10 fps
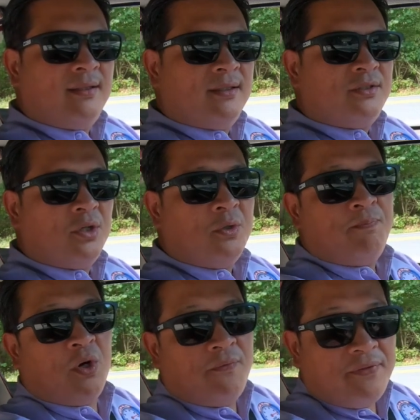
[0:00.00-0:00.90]
So
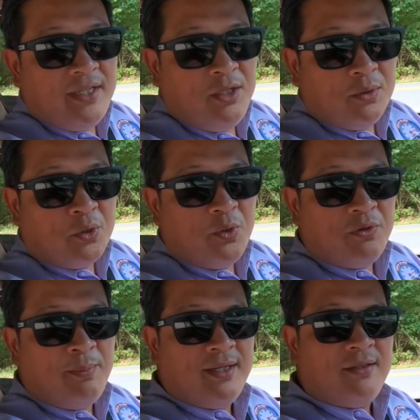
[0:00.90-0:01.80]
hopefully you agree
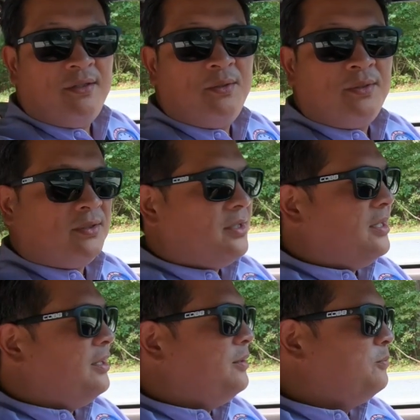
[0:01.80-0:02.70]
with me on those
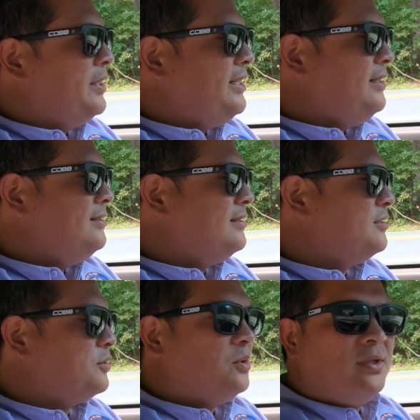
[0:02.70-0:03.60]
ratings and
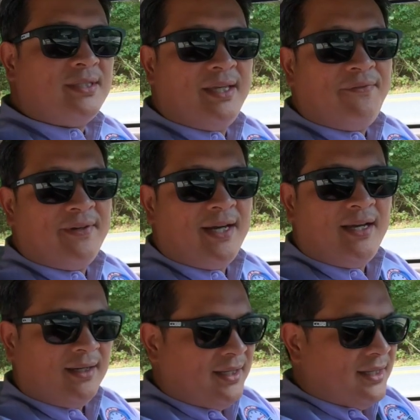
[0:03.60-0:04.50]
scores. If
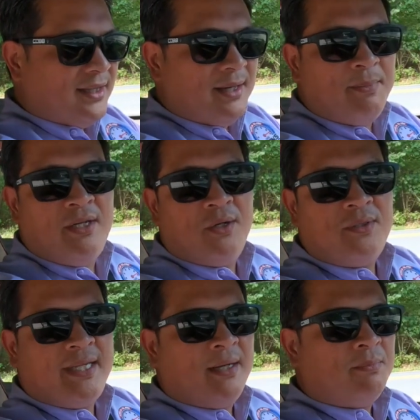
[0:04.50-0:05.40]
not, let me know
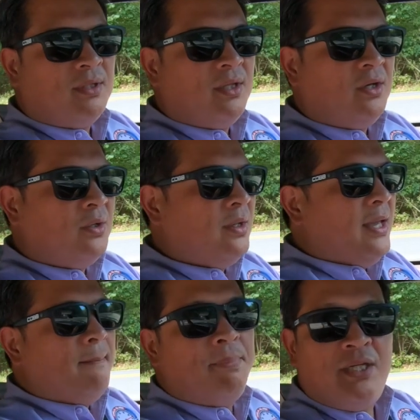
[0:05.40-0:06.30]
down below.
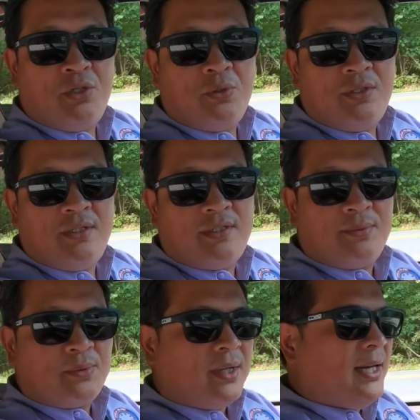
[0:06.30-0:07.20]
Be sure to
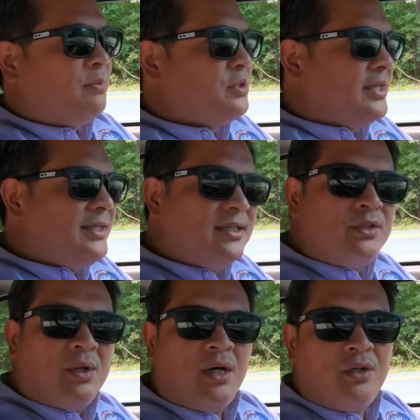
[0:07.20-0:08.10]
subscribe. We're trying to get
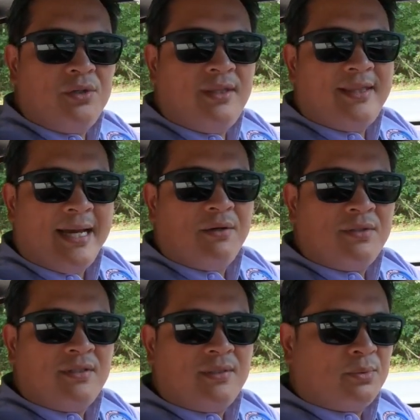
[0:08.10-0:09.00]
to
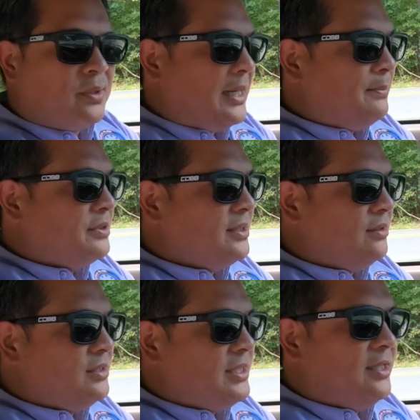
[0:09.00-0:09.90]
100,000 subscribers on
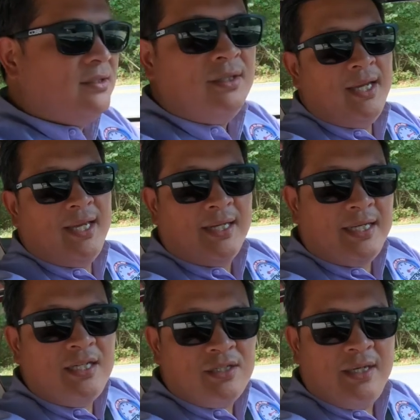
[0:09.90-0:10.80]
our channel, and
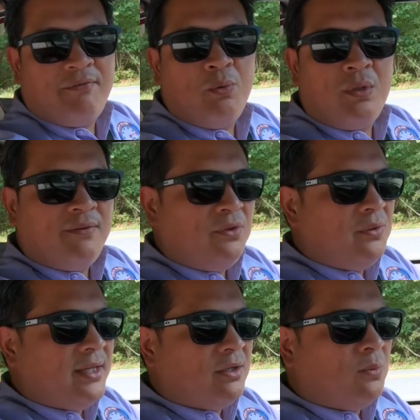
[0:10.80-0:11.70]
each and every one of you
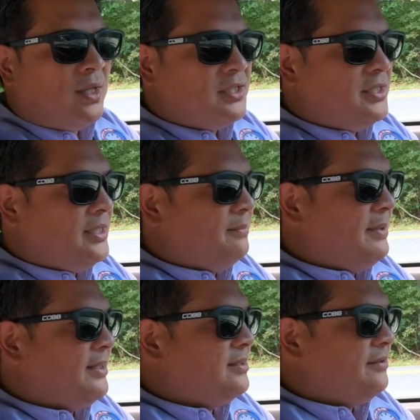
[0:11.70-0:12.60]
that are watching can
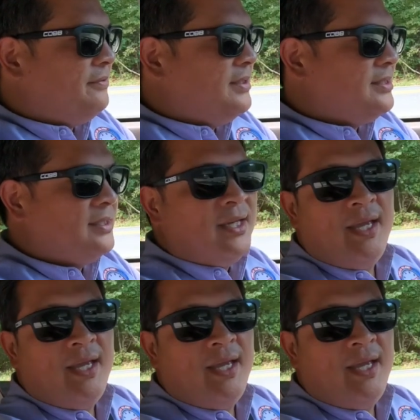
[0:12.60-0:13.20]
make a difference.